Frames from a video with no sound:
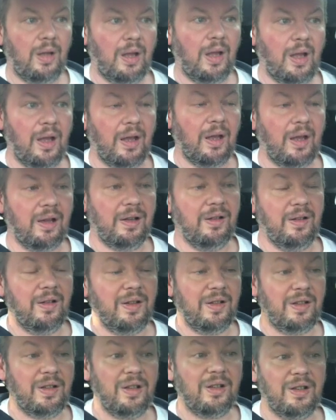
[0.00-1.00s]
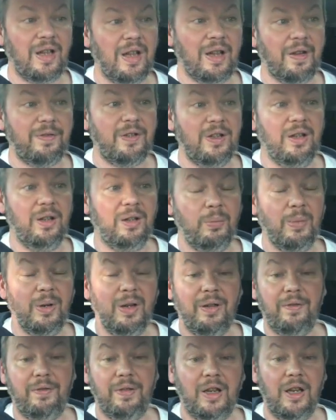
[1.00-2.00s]
and the Sunday afternoon when
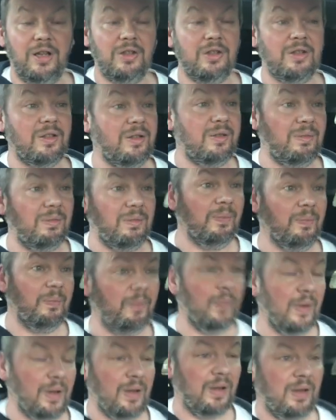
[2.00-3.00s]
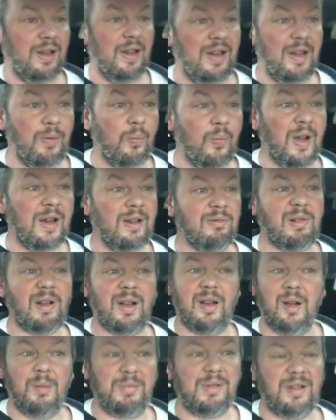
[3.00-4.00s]
it finished, it went
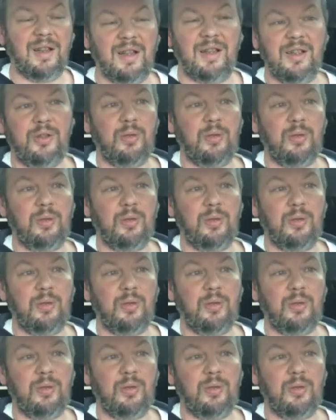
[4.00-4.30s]
right up to like